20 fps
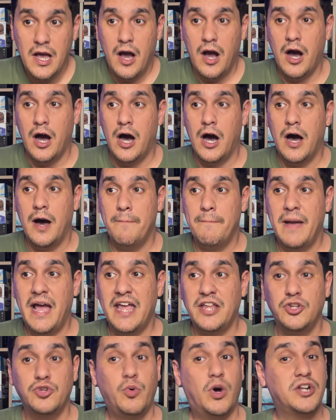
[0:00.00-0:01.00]
Um,
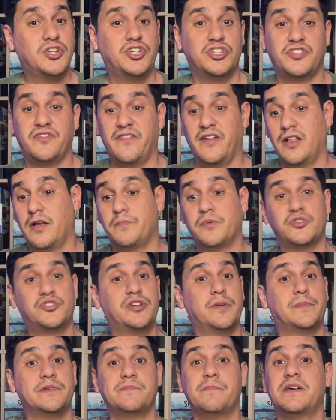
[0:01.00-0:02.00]
and you want to just fill up your
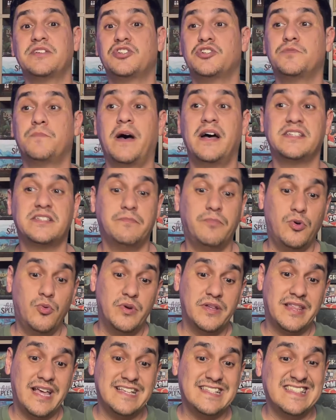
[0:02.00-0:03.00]
ship as much as possible
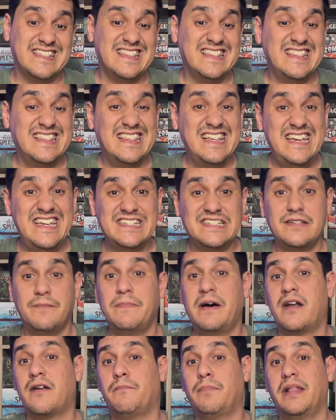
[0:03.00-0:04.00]
with as least
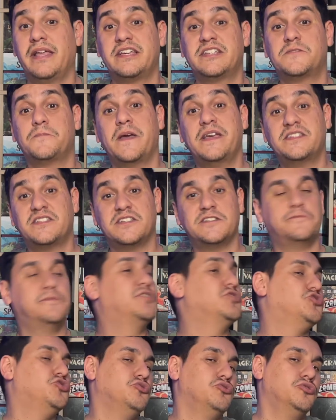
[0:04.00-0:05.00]
amount of blank spaces
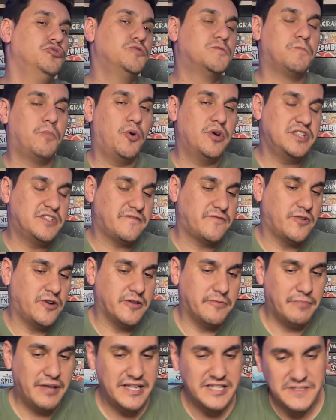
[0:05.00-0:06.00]
because you lose points for all the
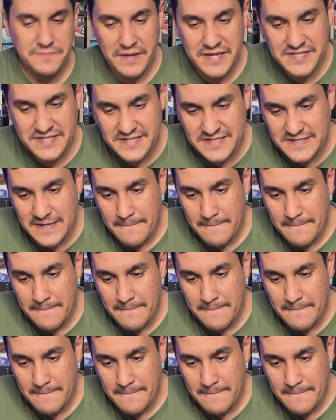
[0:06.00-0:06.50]
blank spaces